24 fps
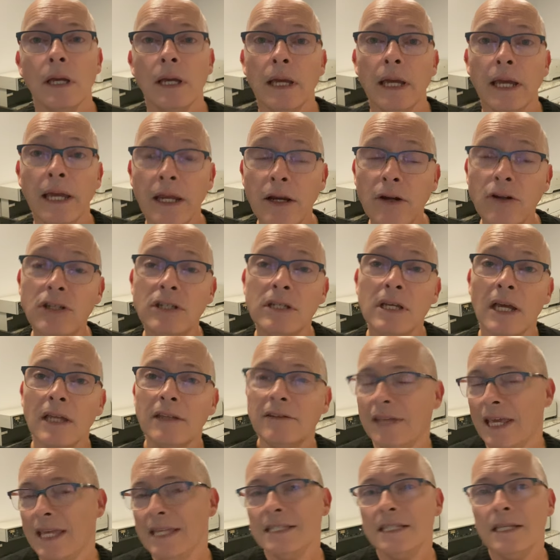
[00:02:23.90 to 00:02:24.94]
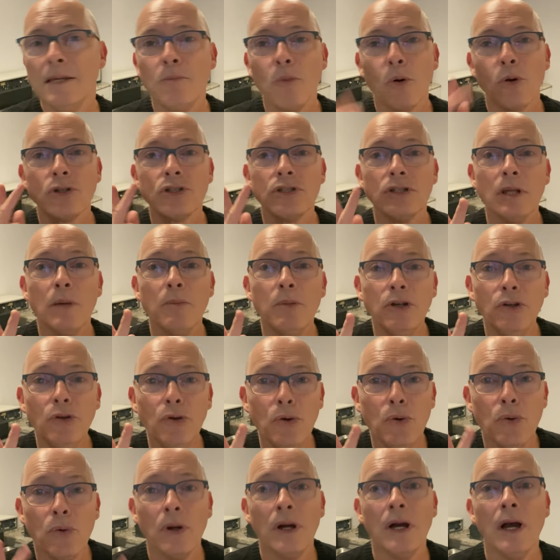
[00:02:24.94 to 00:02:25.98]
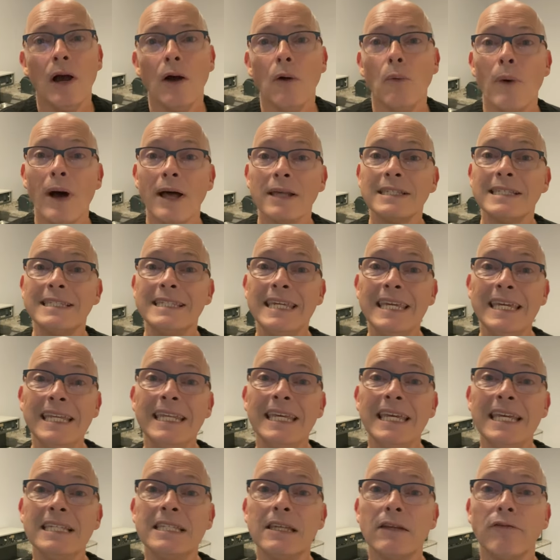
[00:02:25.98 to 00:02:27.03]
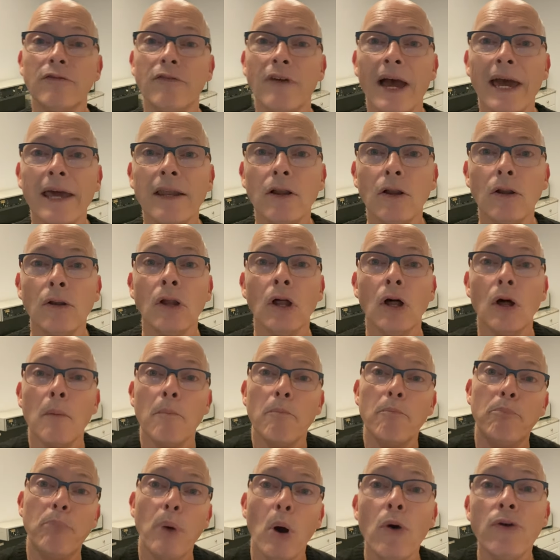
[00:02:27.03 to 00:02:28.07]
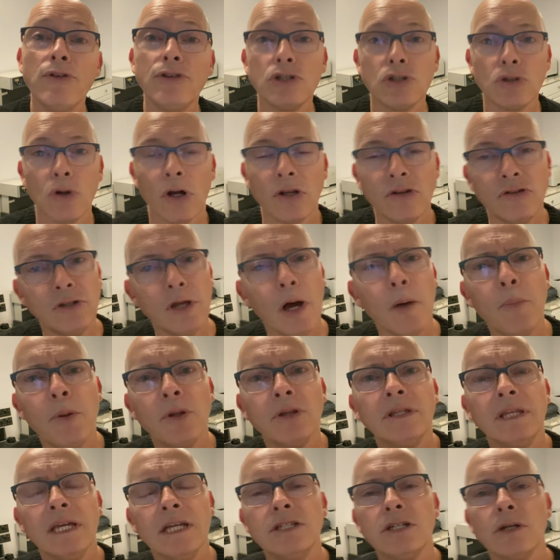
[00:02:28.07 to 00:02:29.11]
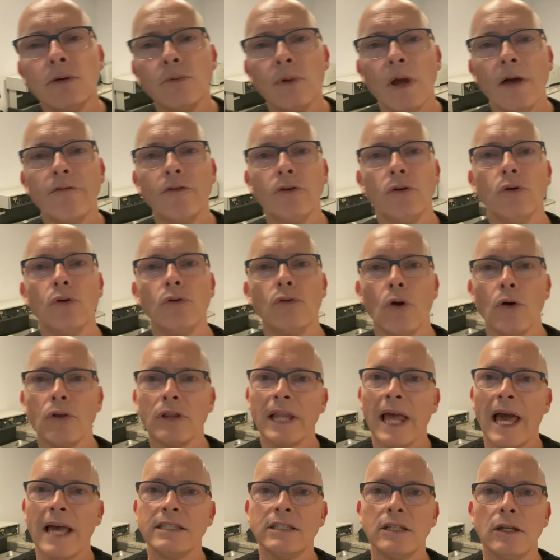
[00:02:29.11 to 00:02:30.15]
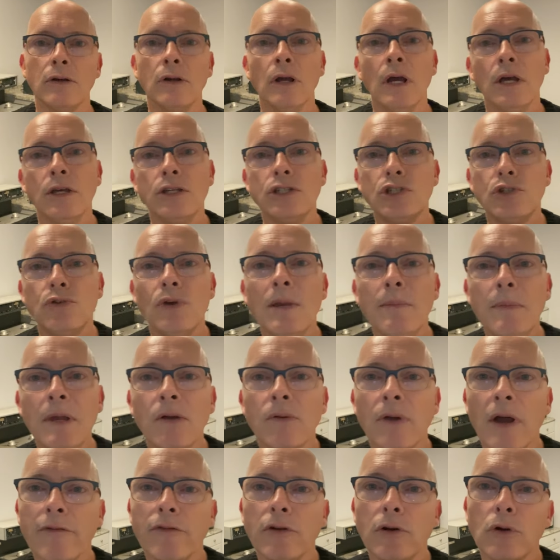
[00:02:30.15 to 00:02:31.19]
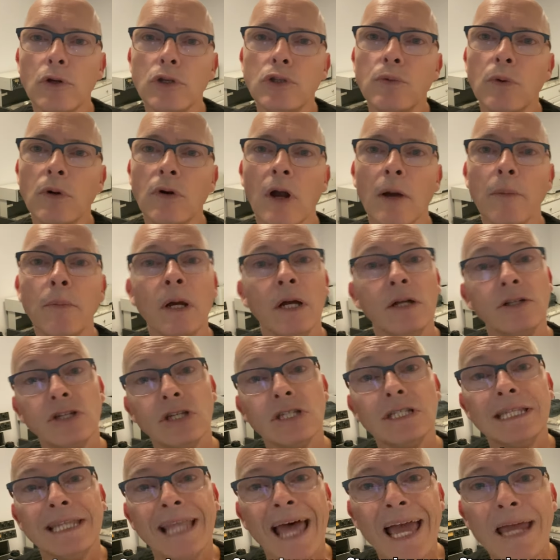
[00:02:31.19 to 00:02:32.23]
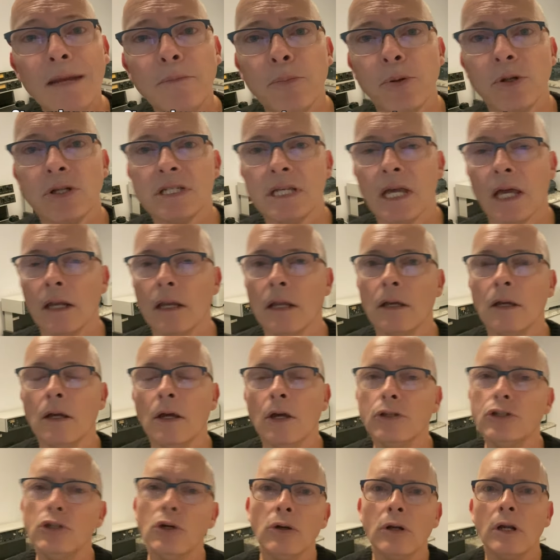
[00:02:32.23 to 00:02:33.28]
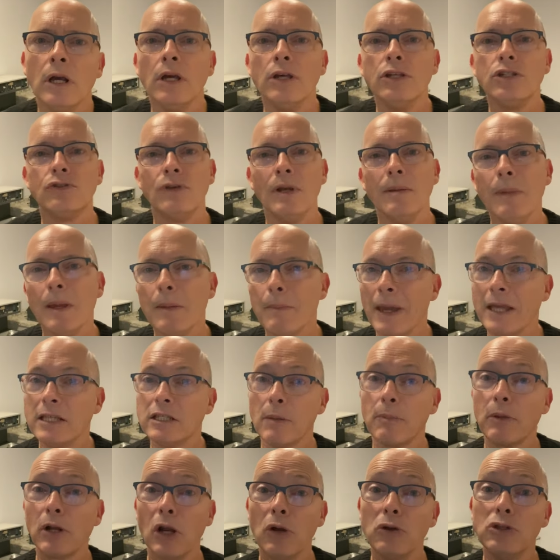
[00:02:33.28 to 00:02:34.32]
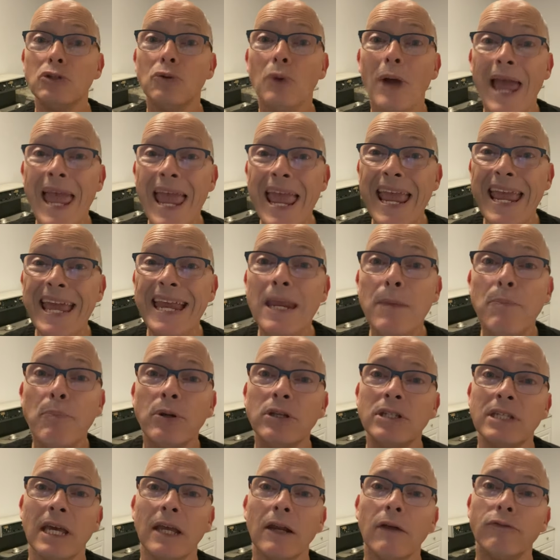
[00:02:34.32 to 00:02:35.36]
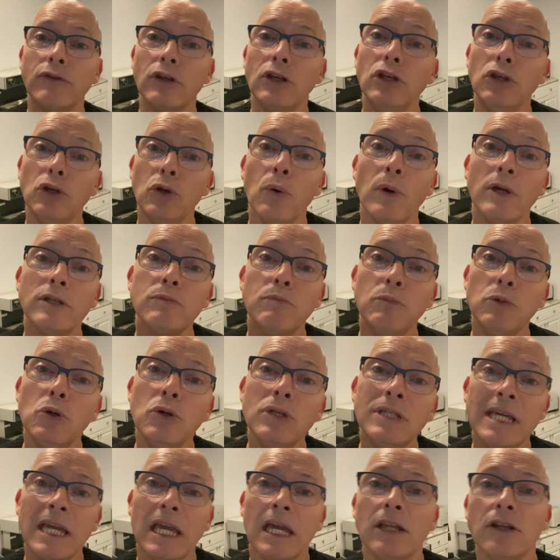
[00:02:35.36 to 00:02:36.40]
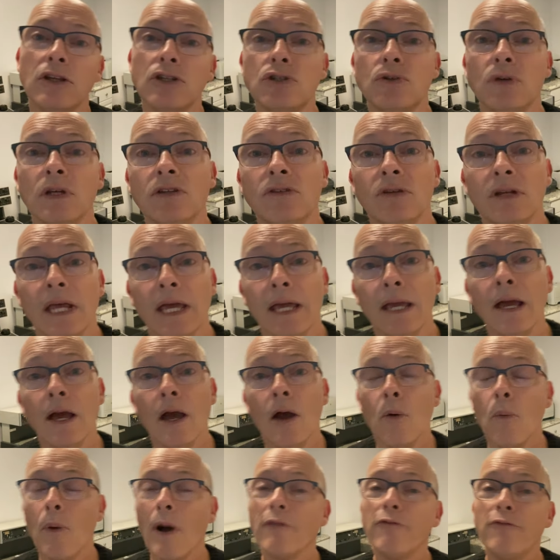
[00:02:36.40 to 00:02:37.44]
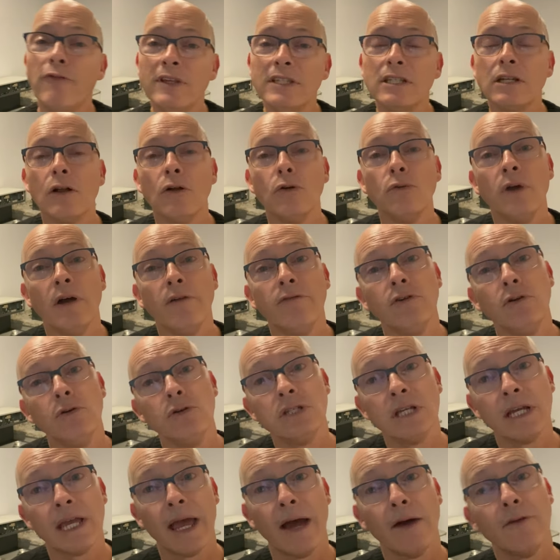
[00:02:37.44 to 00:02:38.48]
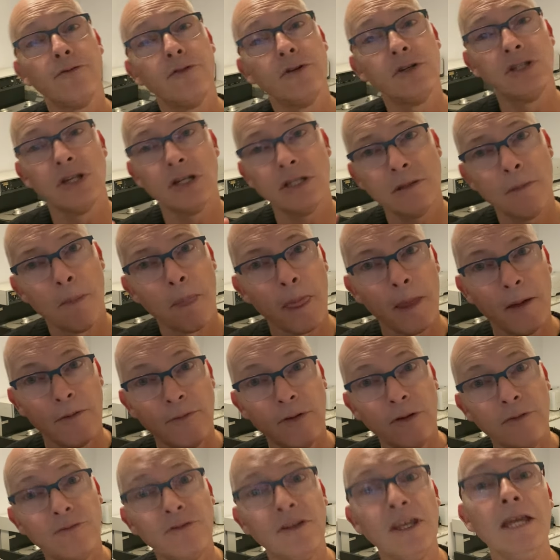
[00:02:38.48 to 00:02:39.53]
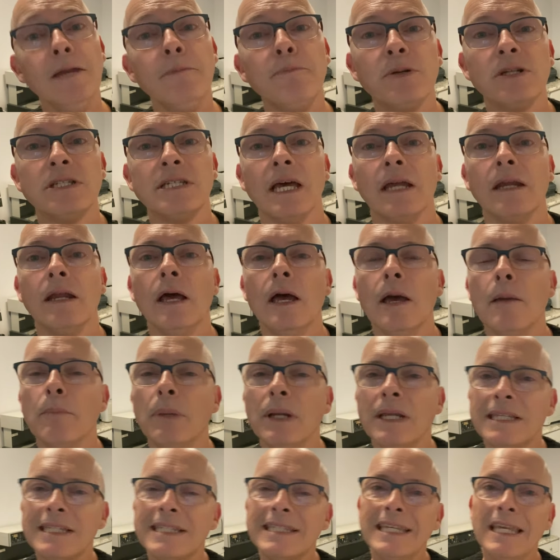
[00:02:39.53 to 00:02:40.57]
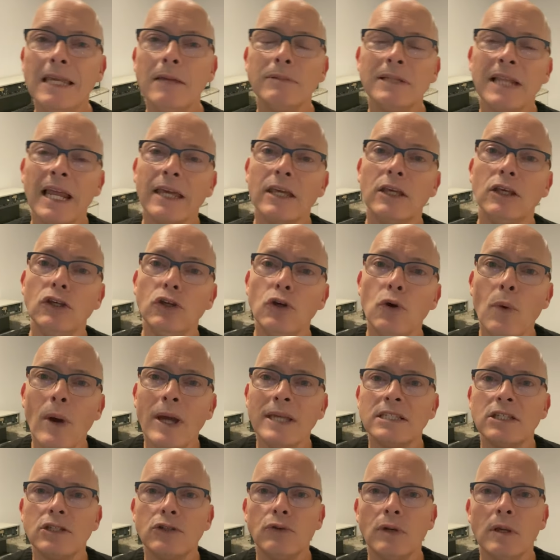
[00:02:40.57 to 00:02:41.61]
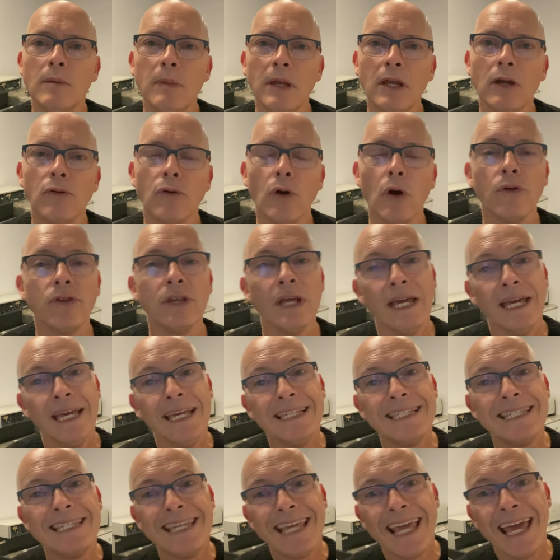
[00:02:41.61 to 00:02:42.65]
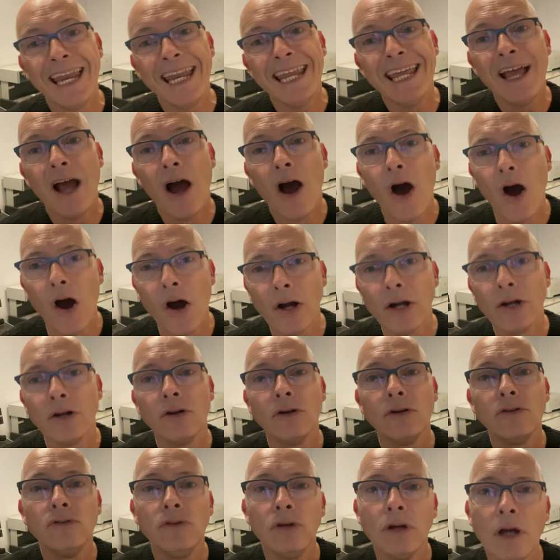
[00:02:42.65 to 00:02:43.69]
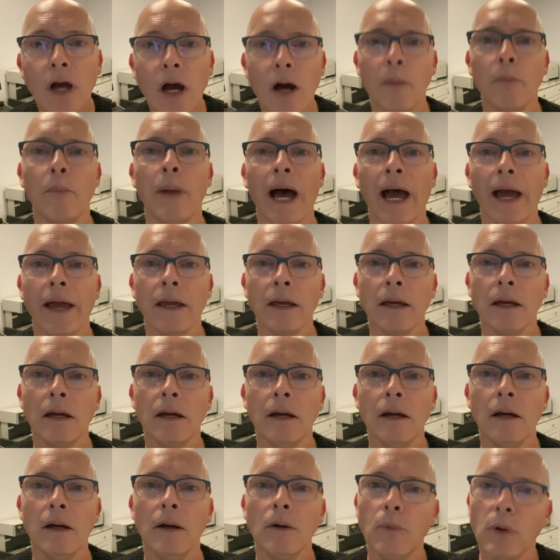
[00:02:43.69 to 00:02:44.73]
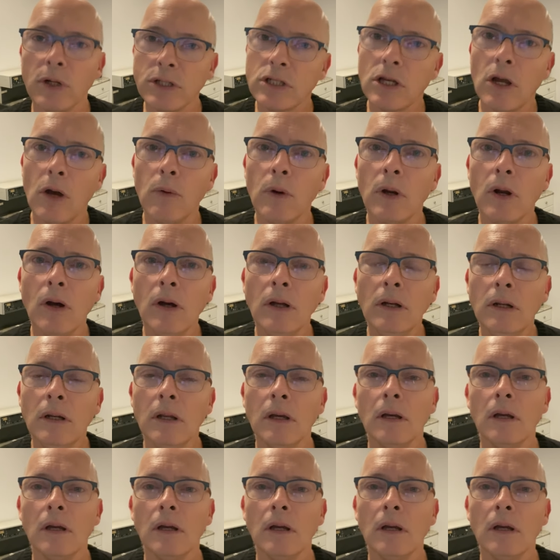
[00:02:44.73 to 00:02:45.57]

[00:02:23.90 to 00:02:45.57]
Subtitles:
Here's tasty morsel number two. While CDs and vinyl both saw double-digit revenue growth last year, streaming revenues were up just 9%. Sure, streaming makes up close to 80% of the US music industry today, while physical revenues account for just 15%, but it seems like US streaming growth is getting harder to come by. What's going on?